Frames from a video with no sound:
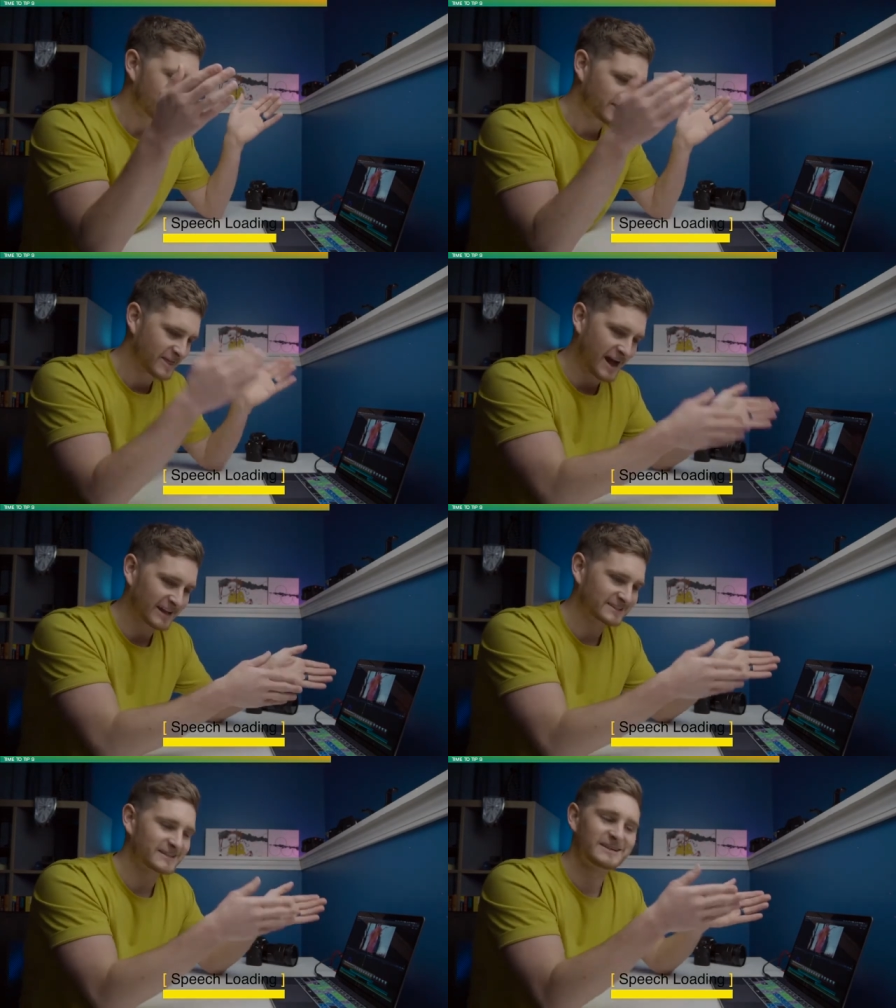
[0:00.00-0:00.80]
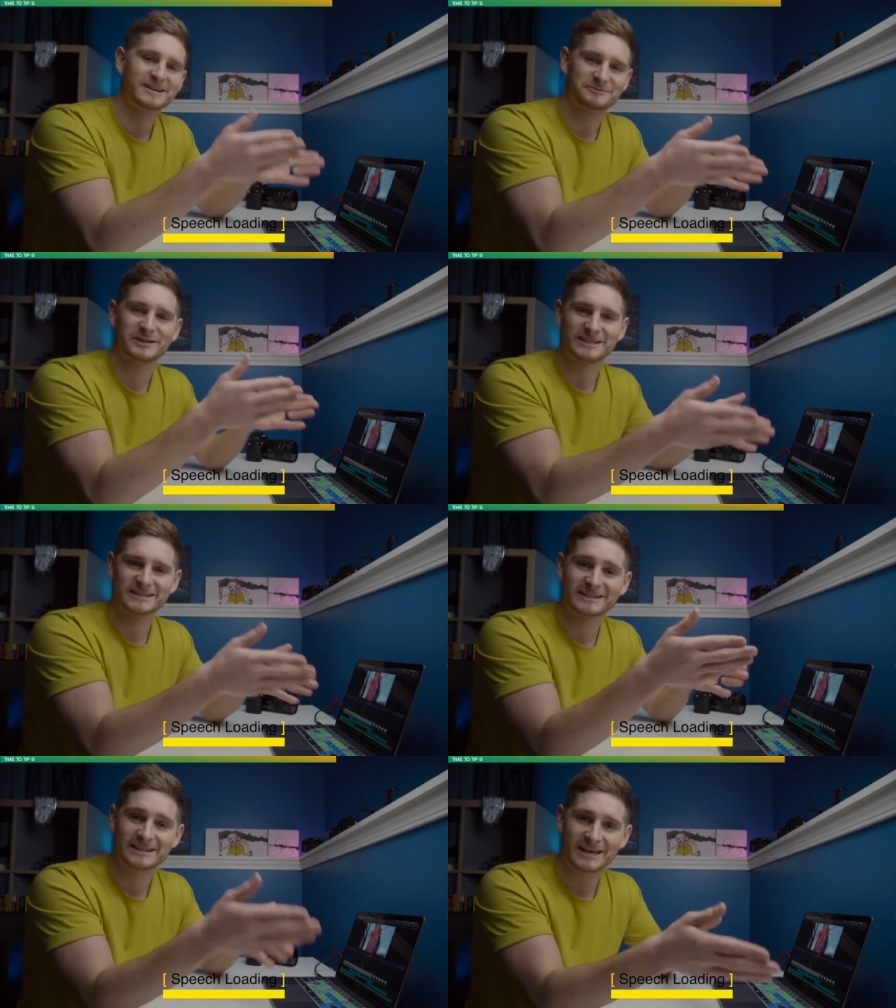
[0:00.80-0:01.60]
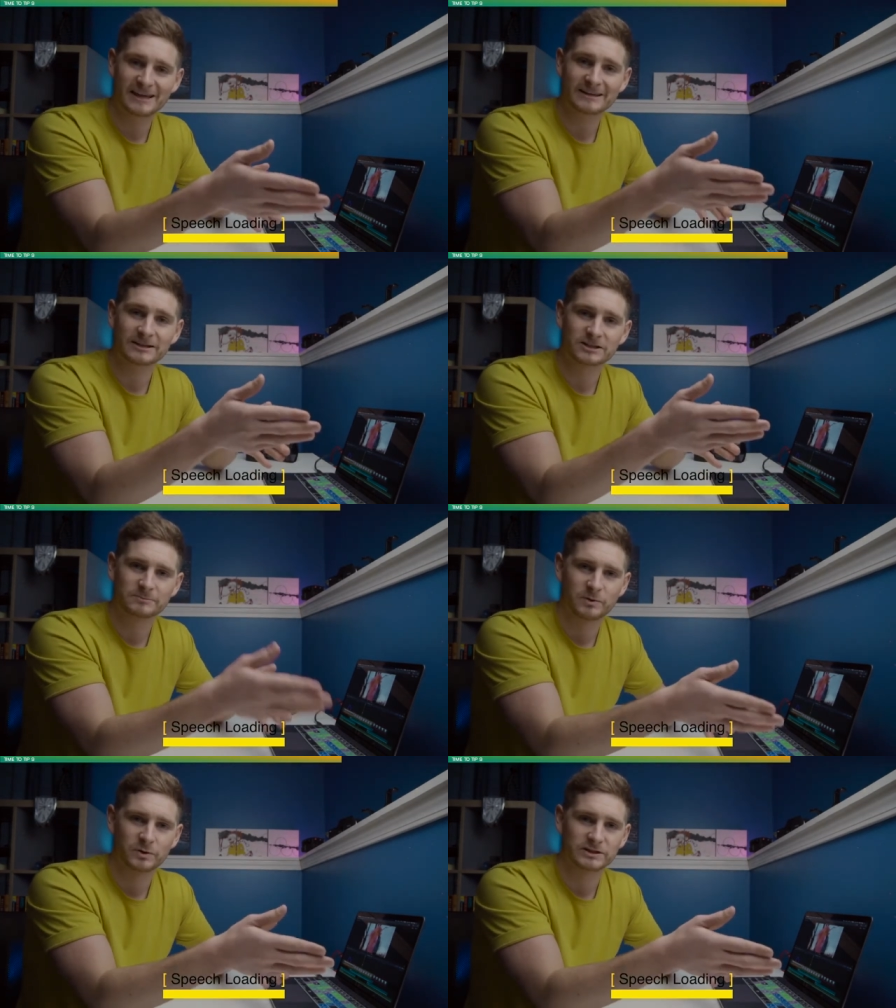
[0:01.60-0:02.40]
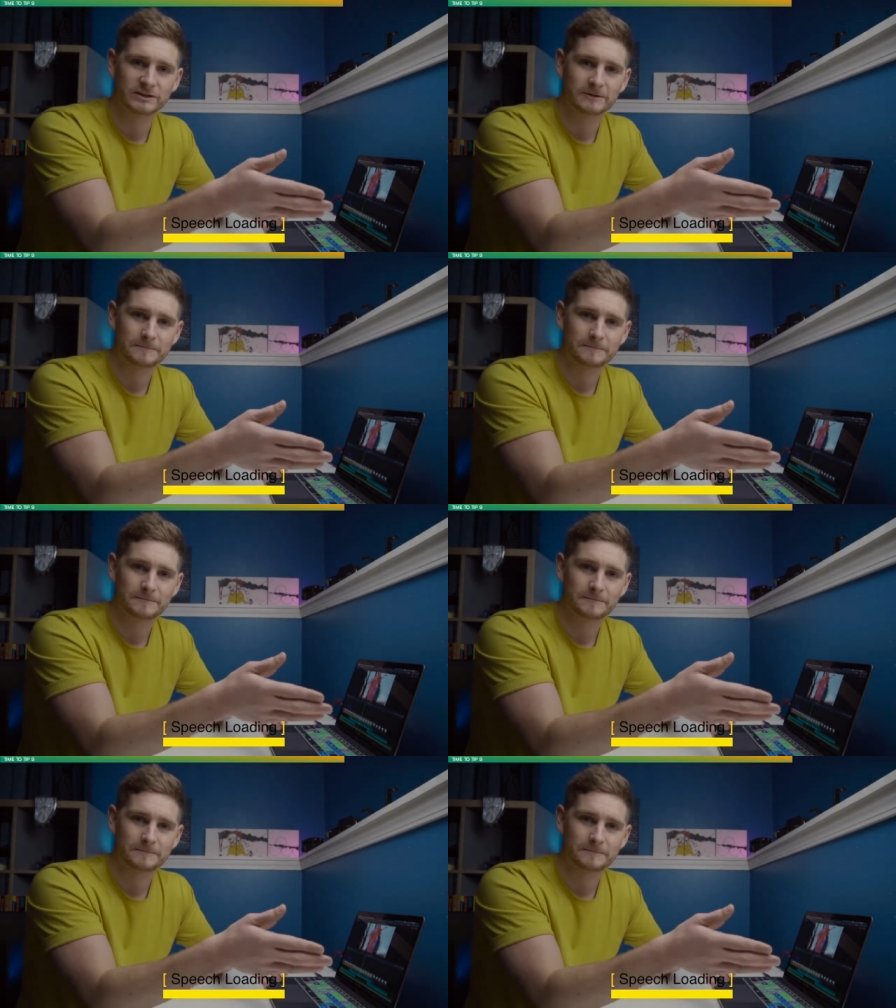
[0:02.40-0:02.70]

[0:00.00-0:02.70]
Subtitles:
that is what is going to get exported.